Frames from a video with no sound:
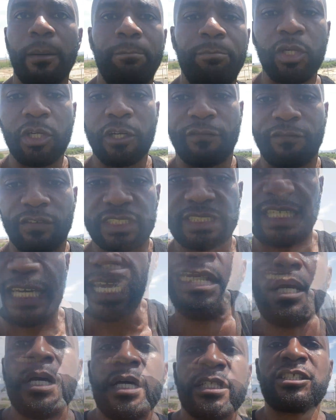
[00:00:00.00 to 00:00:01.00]
a beautiful
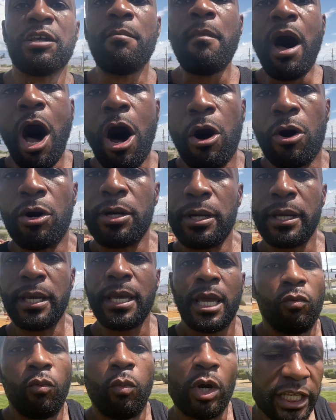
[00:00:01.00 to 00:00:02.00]
thing. Simone,
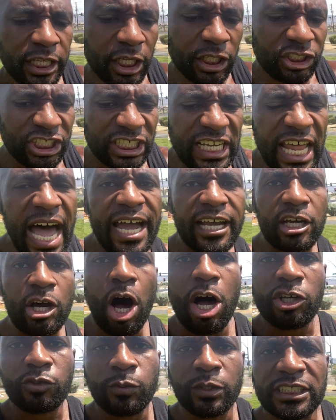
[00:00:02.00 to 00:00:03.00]
one of your July
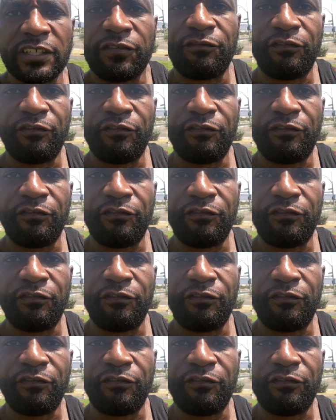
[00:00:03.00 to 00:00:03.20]
goals was to